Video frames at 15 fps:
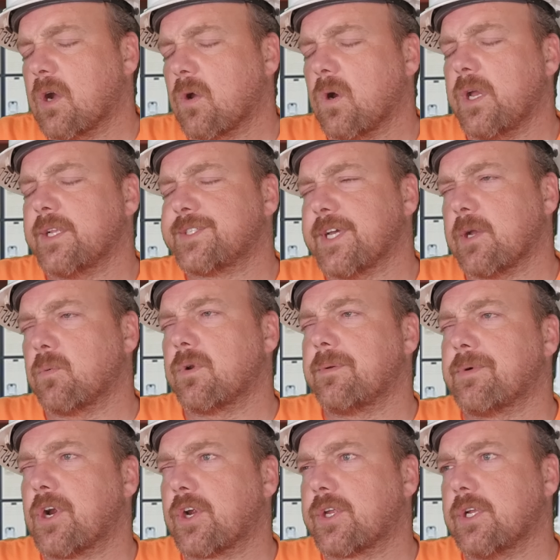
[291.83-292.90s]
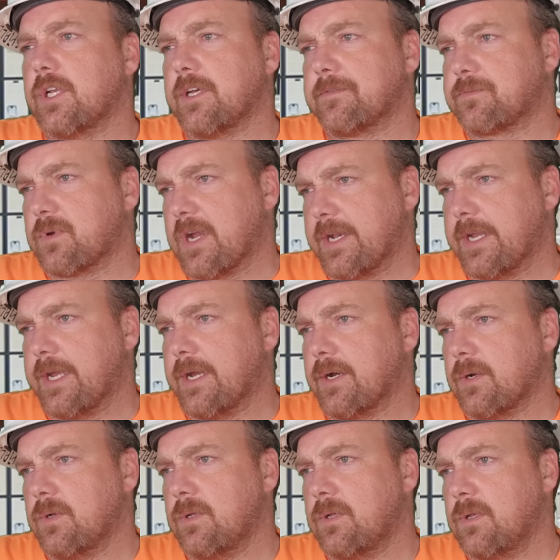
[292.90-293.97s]
go ahead and take 1 of them Herky Lifts right
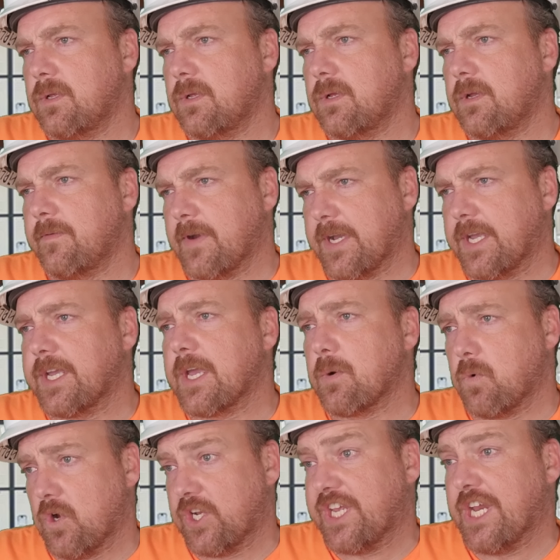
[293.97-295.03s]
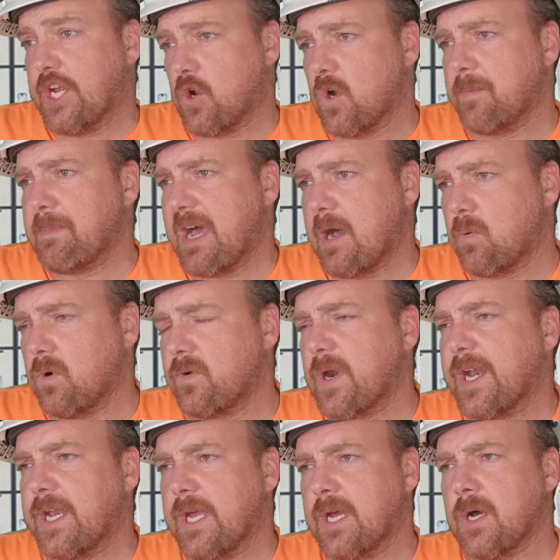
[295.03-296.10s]
now. If I could get 1. Can I go ahead and buy 1
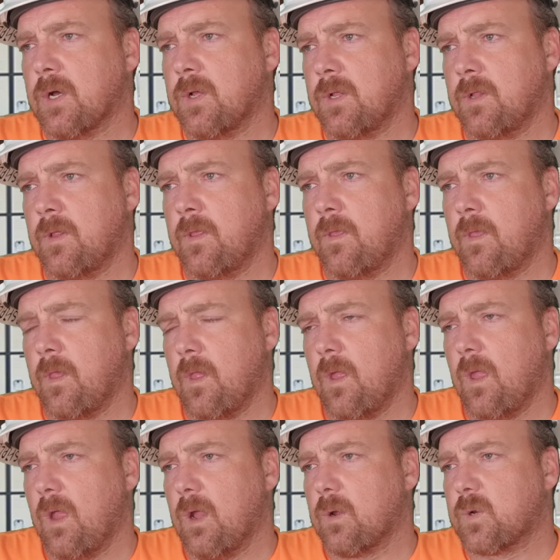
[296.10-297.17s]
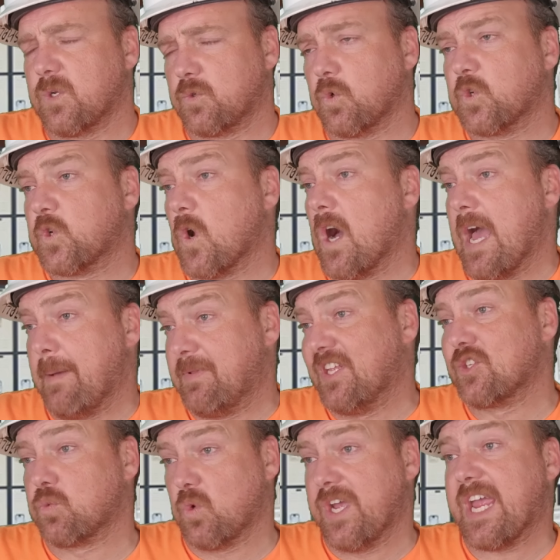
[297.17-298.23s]
right now? Because what's going to happen
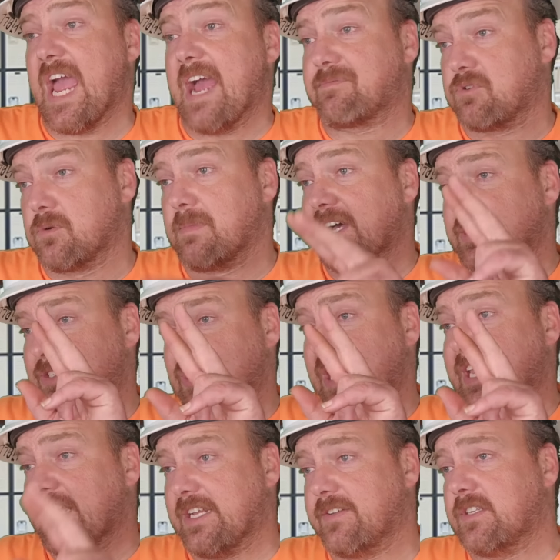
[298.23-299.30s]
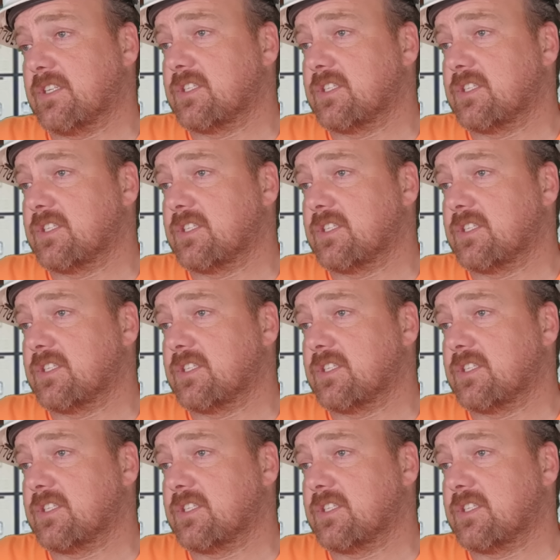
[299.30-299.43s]
this week after my second